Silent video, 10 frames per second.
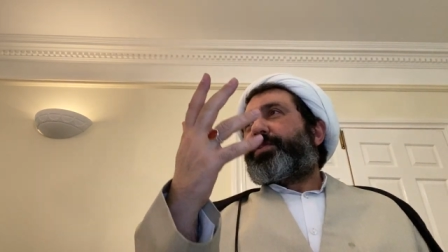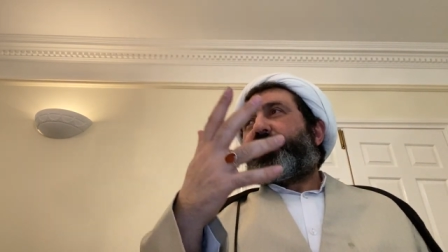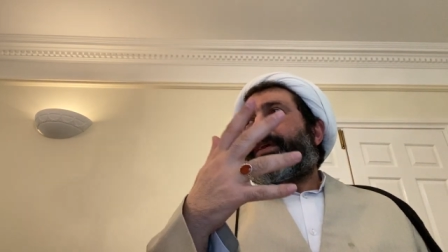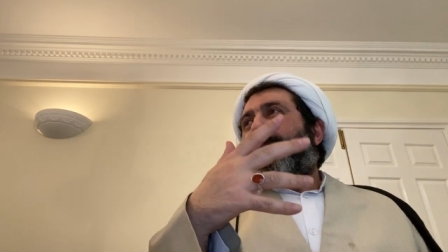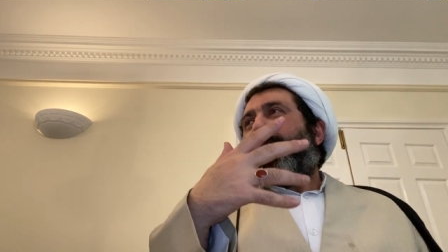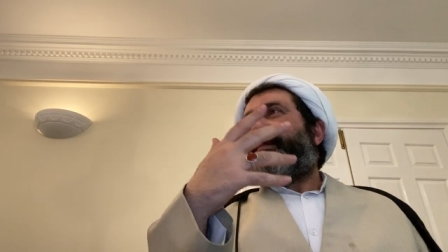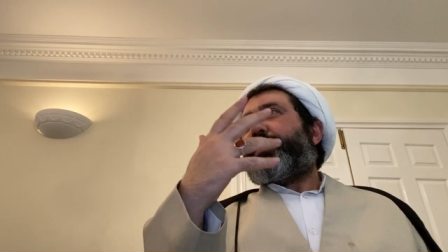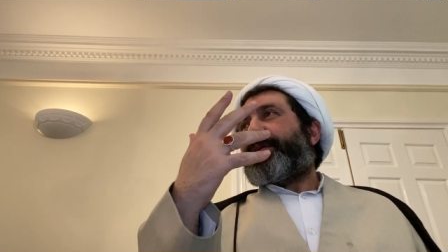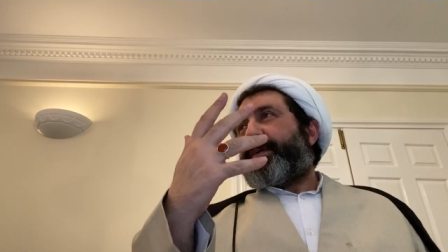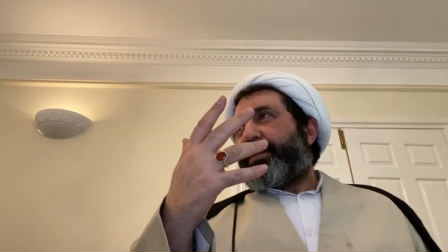thing
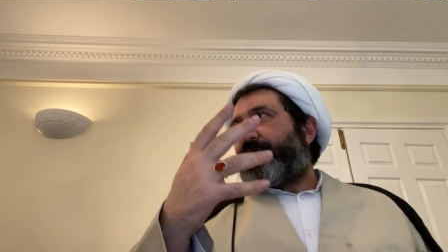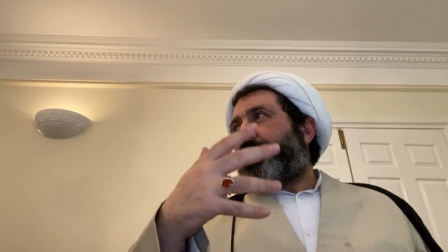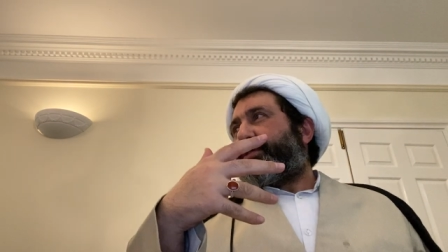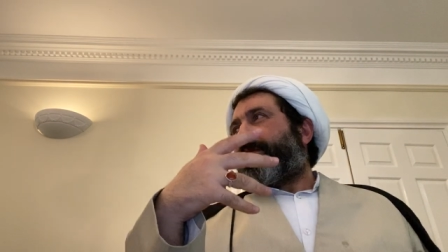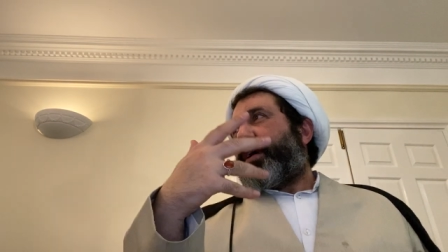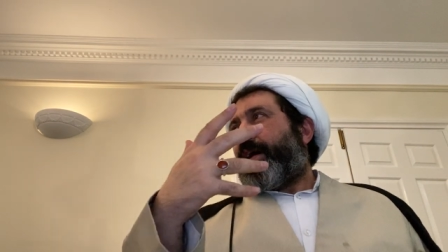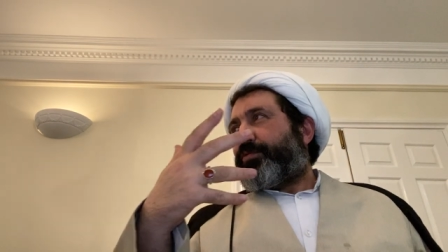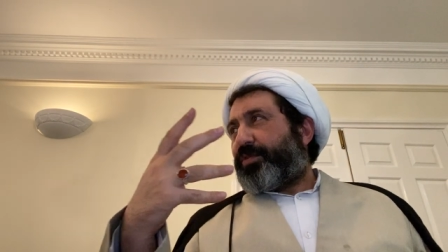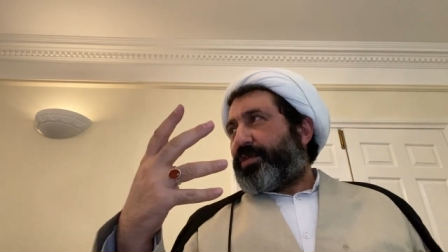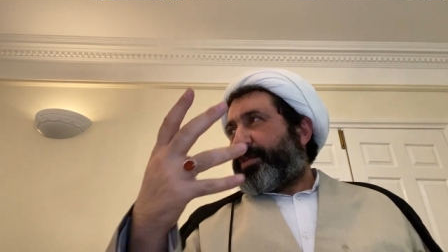happening, just how
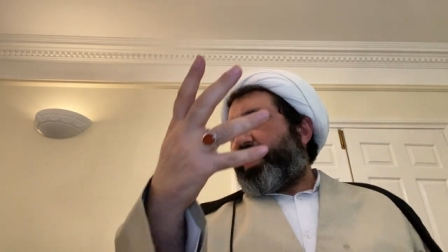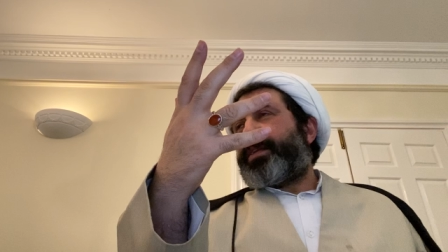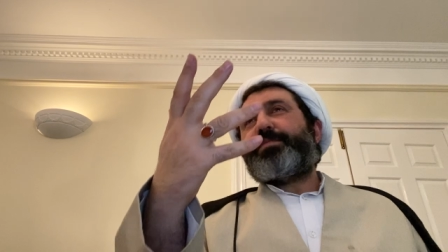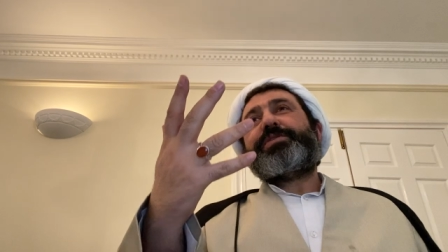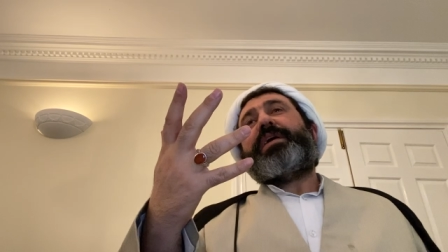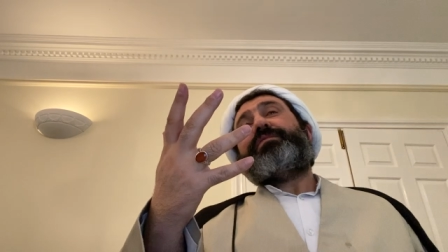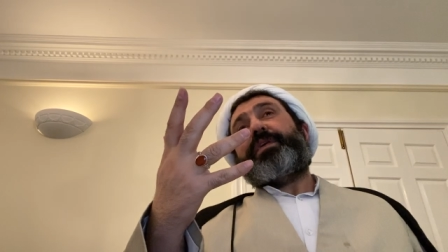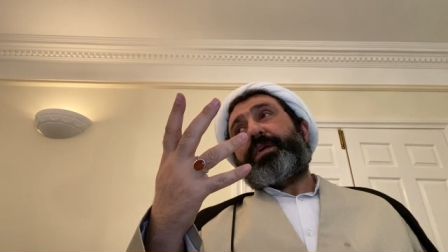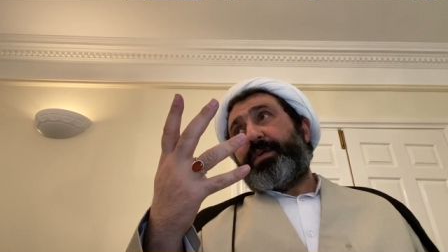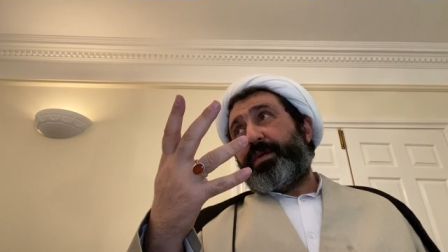to take them
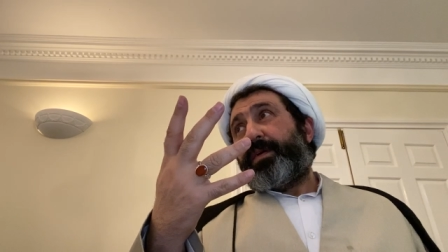safely.